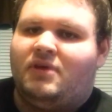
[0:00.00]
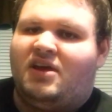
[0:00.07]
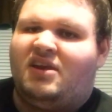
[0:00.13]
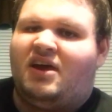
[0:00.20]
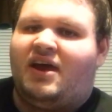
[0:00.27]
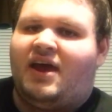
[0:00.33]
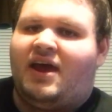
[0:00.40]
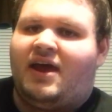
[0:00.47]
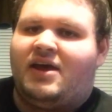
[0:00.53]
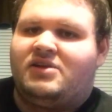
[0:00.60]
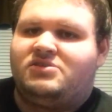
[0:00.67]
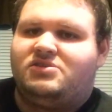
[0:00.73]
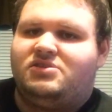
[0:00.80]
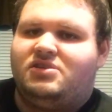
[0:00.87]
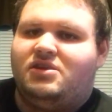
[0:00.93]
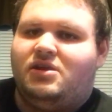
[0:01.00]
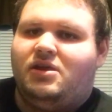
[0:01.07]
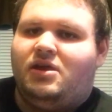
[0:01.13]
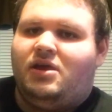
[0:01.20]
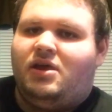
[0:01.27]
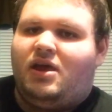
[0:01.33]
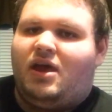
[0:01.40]
And I asked
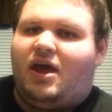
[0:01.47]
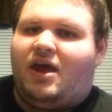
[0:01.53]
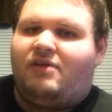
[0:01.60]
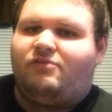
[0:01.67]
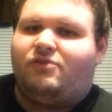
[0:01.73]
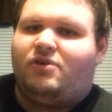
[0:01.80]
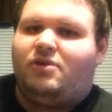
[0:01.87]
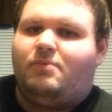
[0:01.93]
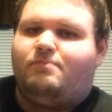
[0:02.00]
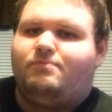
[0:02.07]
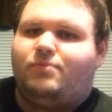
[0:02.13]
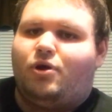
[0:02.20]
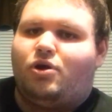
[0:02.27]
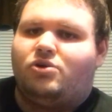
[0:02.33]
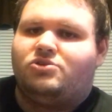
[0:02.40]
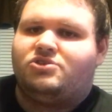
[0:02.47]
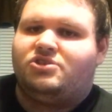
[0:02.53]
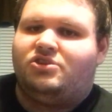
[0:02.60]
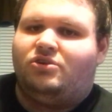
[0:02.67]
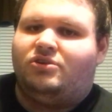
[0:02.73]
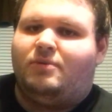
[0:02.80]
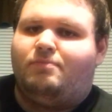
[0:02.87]
every
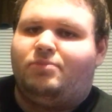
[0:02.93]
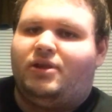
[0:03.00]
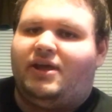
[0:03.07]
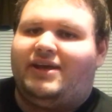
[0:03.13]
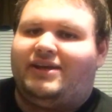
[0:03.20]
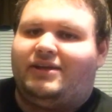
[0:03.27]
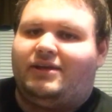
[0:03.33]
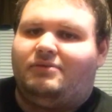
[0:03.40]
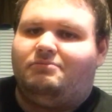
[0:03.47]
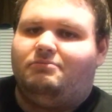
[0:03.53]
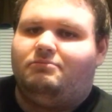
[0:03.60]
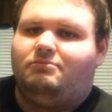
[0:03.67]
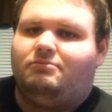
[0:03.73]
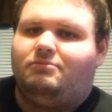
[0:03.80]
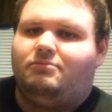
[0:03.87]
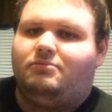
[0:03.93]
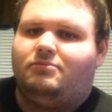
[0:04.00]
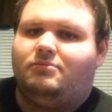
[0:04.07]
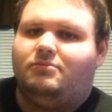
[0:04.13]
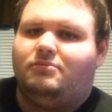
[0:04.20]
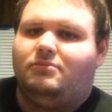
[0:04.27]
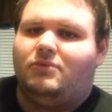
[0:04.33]
person on the planet
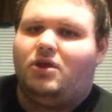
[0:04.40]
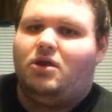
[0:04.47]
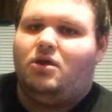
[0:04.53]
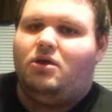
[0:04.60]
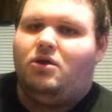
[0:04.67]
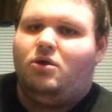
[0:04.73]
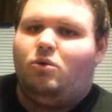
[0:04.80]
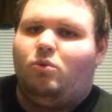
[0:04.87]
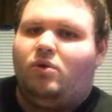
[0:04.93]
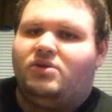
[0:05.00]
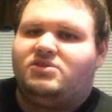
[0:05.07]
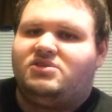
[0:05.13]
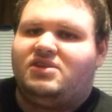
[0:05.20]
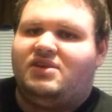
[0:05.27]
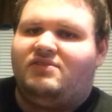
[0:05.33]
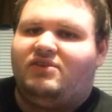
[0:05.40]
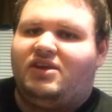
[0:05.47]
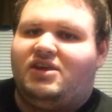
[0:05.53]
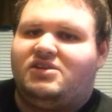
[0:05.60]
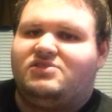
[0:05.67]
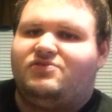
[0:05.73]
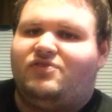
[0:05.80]
what Stephen
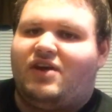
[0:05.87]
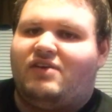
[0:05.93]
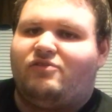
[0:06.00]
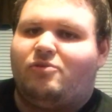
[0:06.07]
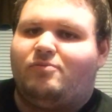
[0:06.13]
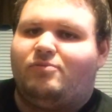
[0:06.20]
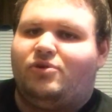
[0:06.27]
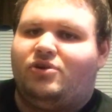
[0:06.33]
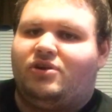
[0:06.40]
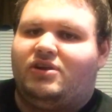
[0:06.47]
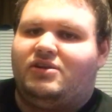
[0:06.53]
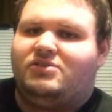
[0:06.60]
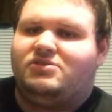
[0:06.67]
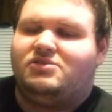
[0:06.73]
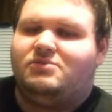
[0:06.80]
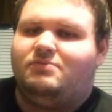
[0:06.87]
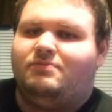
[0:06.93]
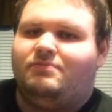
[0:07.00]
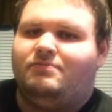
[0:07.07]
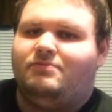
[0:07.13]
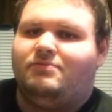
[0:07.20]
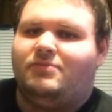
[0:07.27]
King's favorite book is.
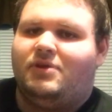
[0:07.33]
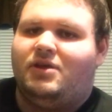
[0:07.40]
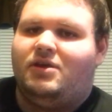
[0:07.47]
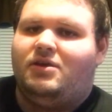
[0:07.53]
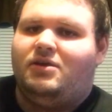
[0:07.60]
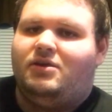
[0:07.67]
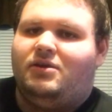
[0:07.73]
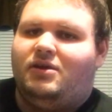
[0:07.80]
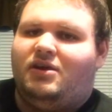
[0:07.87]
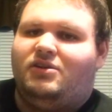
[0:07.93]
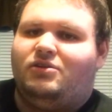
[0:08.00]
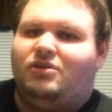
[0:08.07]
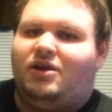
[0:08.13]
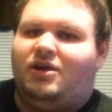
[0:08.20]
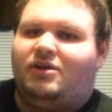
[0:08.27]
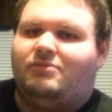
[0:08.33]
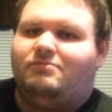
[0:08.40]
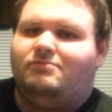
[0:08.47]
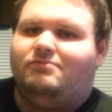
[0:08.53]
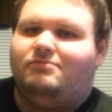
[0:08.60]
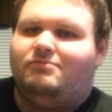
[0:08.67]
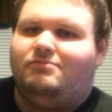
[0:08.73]
And they're like,
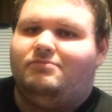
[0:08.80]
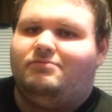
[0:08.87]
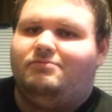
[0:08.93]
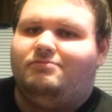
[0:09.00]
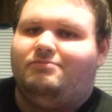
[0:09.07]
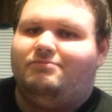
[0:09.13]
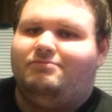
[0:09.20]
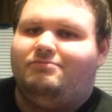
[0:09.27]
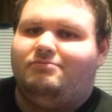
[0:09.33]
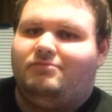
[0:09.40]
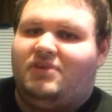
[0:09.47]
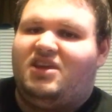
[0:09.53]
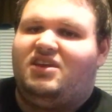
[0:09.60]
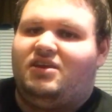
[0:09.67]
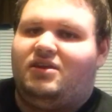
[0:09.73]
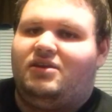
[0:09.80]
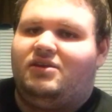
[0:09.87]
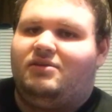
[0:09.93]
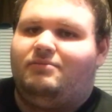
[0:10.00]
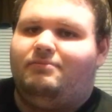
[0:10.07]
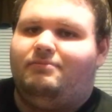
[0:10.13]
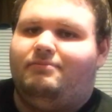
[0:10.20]

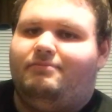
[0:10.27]
It.